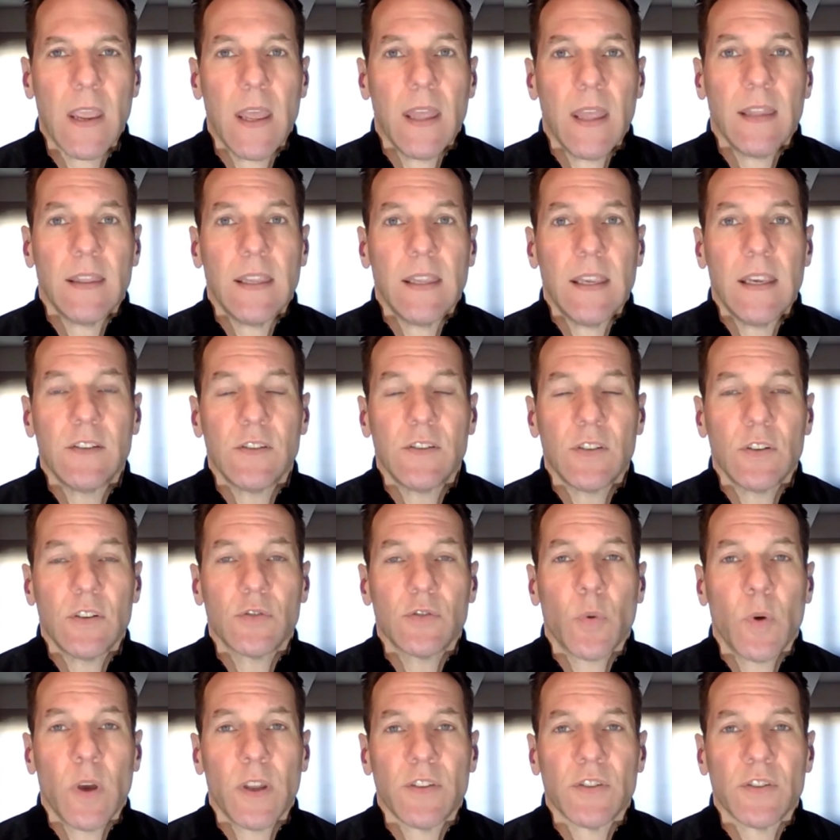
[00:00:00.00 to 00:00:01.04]
The easiest
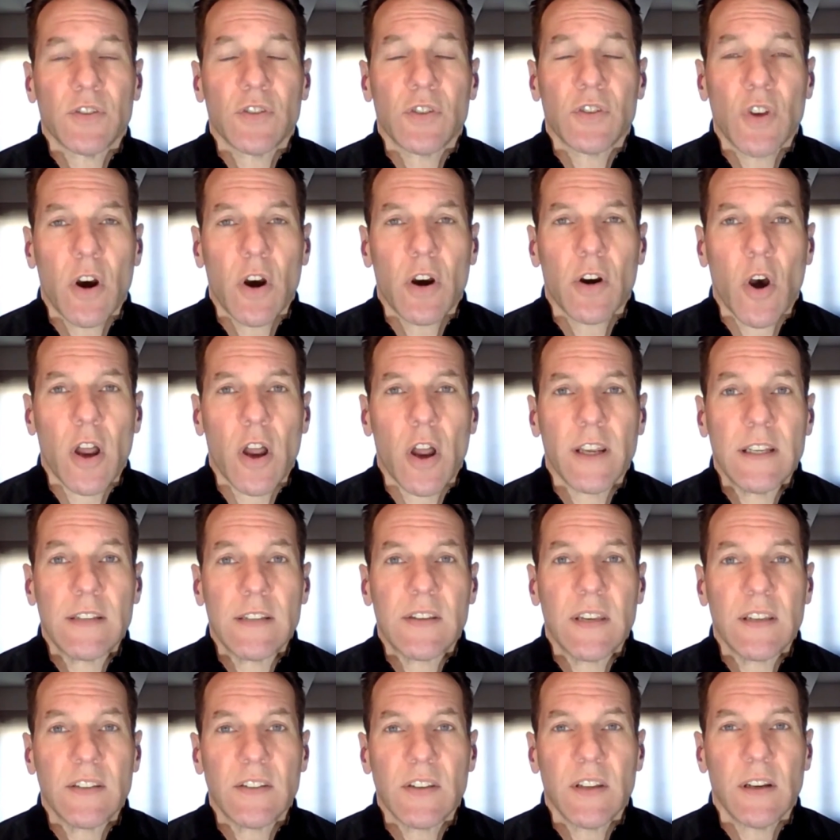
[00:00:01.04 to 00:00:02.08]
one to start on is
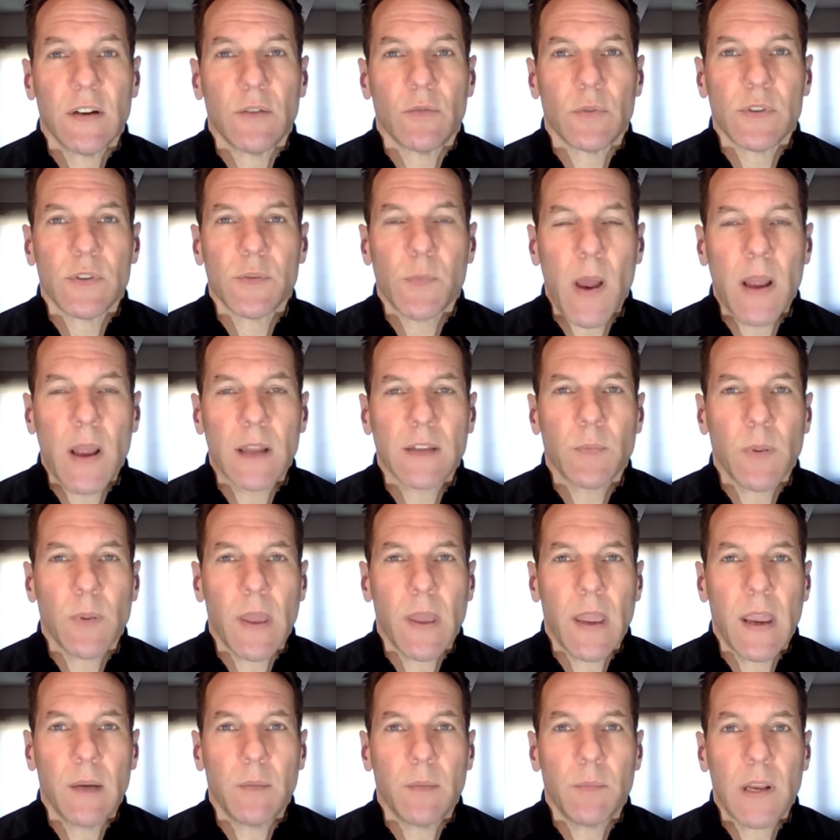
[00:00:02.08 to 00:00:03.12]
incident response
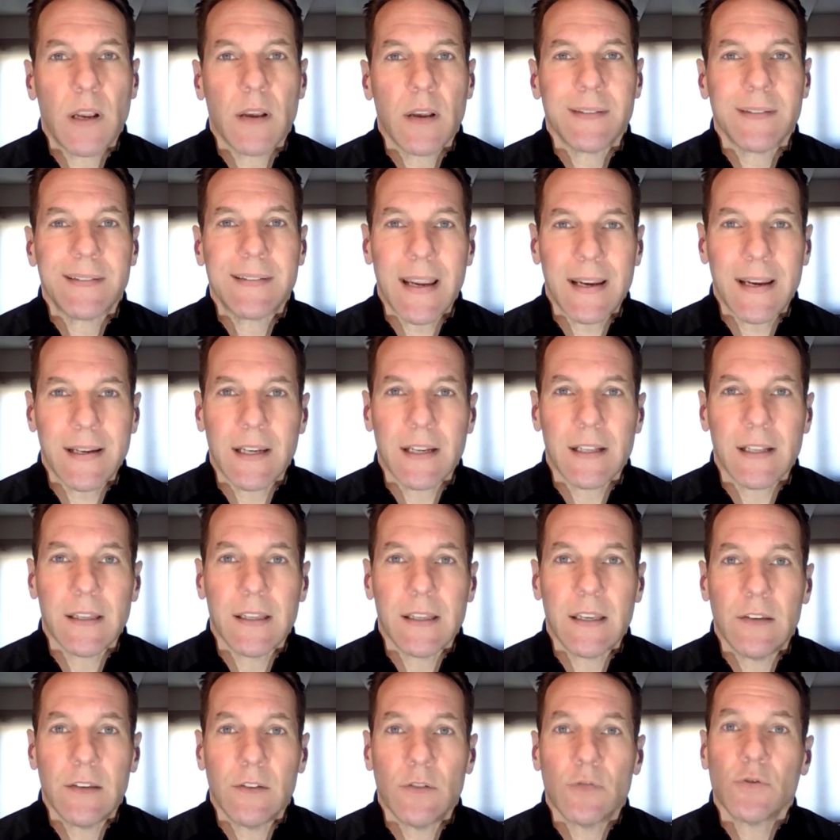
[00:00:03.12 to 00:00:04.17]
plan, because
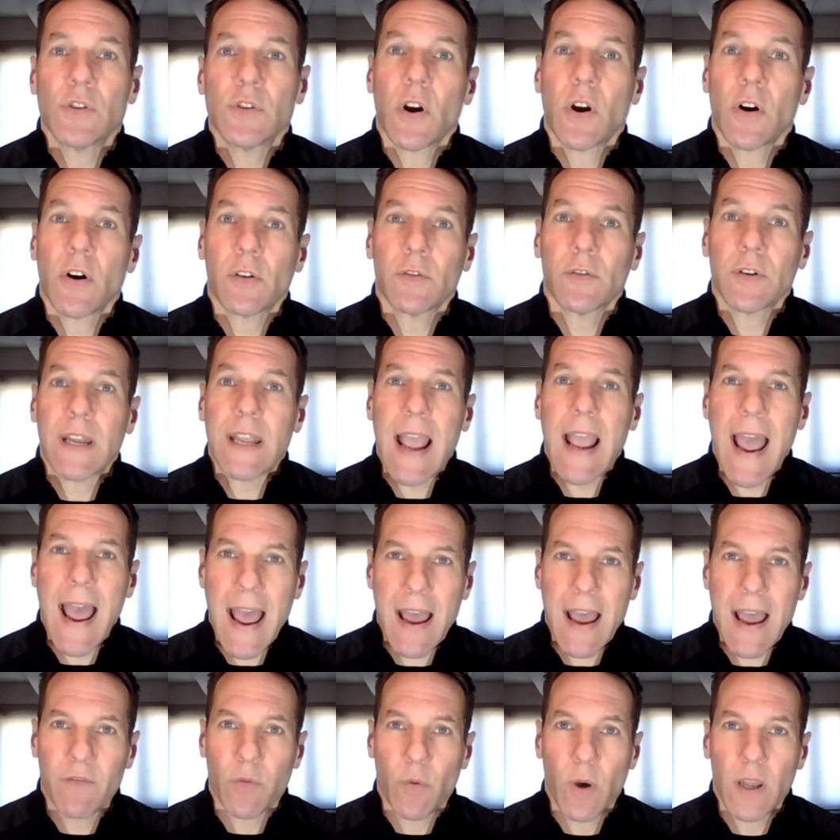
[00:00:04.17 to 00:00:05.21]
technically you should already
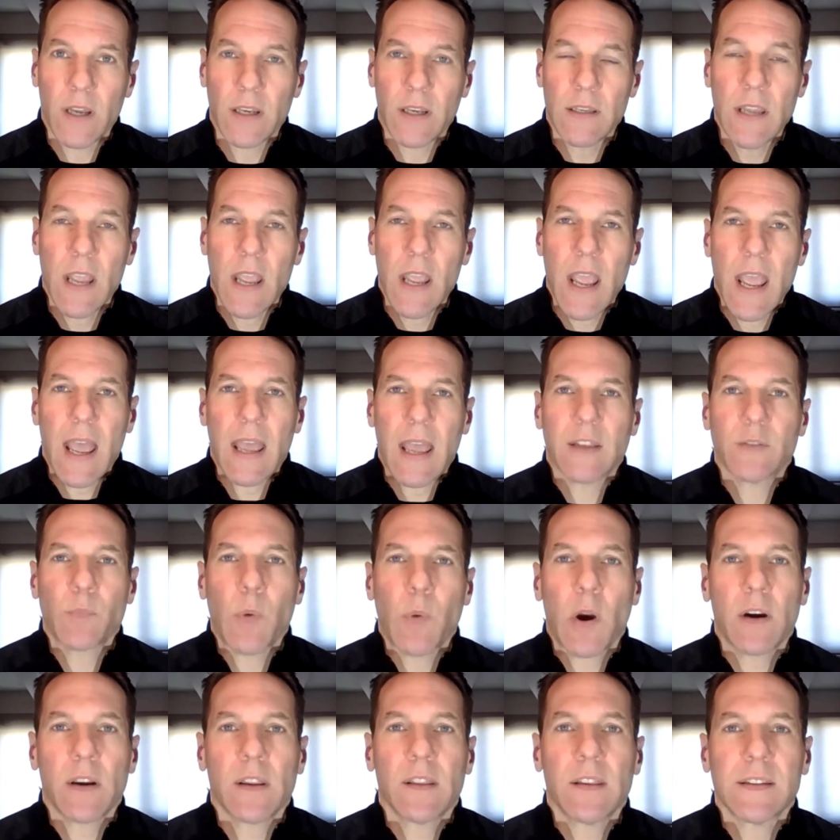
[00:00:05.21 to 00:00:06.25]
have one as
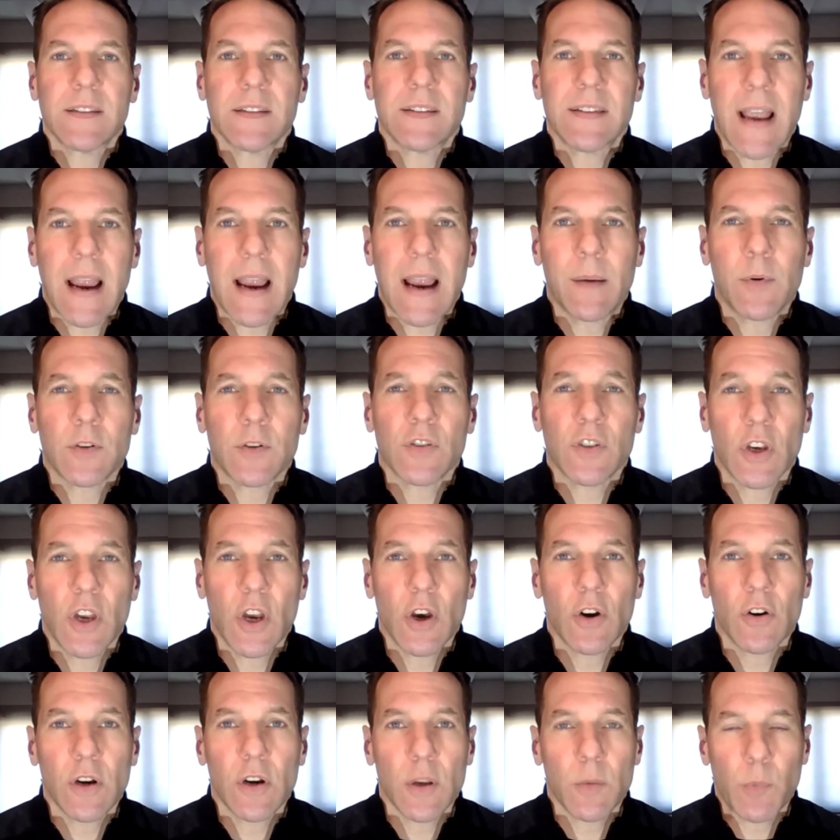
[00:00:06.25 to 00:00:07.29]
part of the
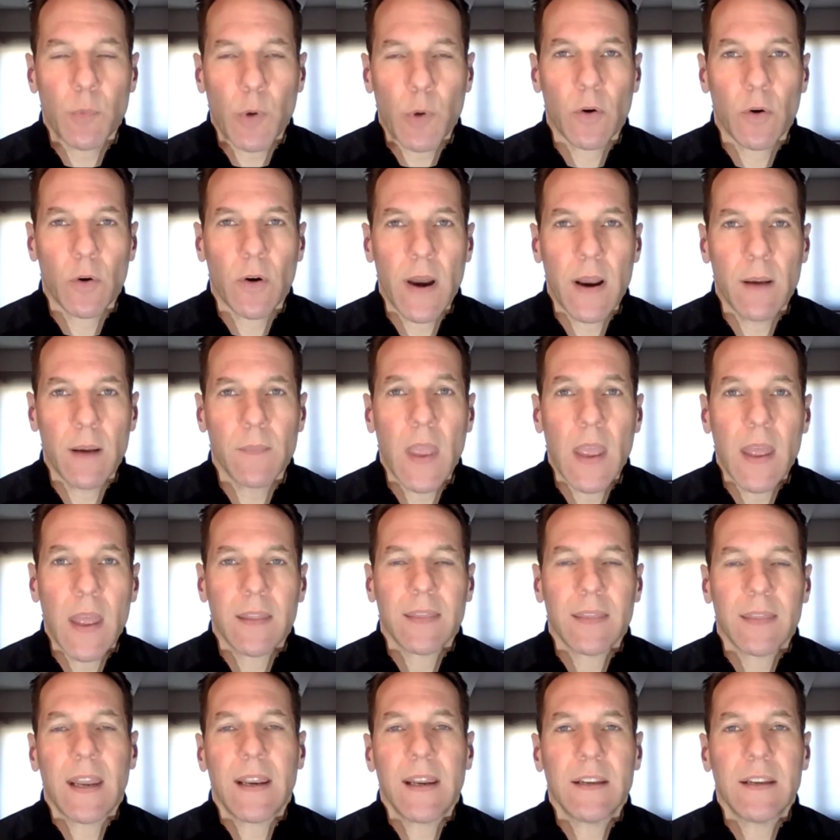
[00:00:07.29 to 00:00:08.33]
cybersecurity program
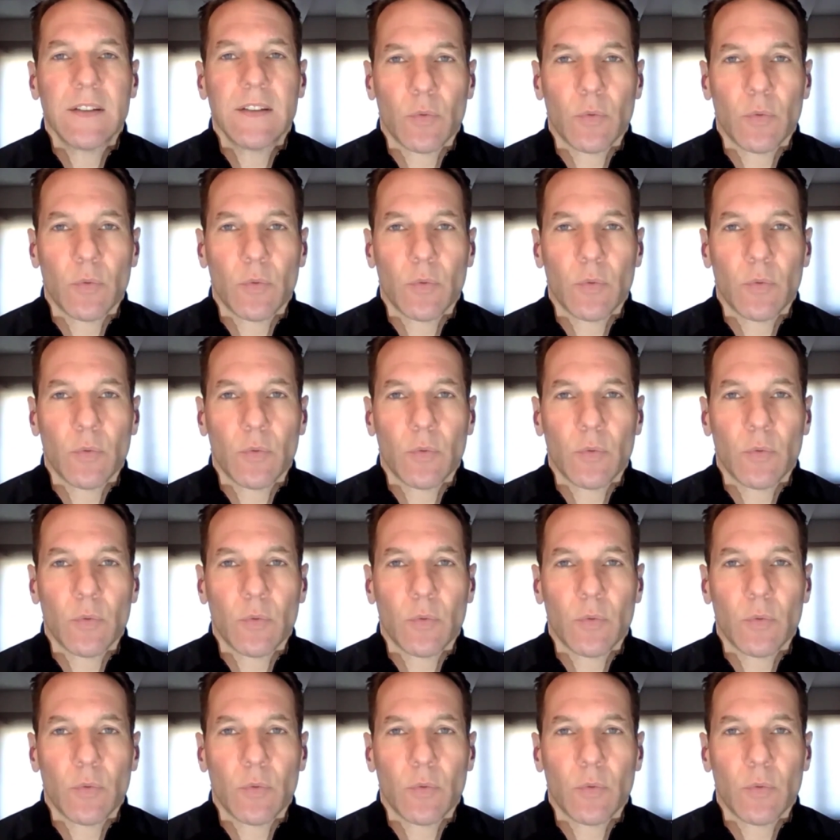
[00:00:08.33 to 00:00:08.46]
that is a